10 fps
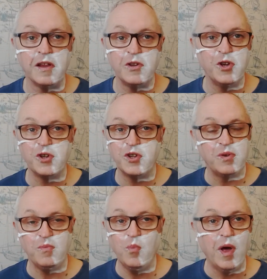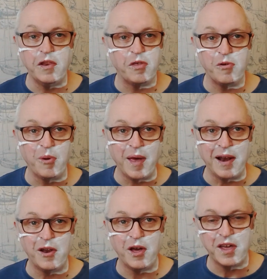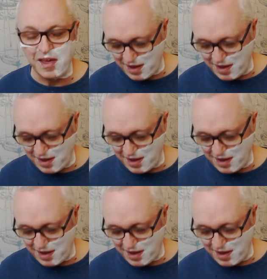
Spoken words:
it just went through it like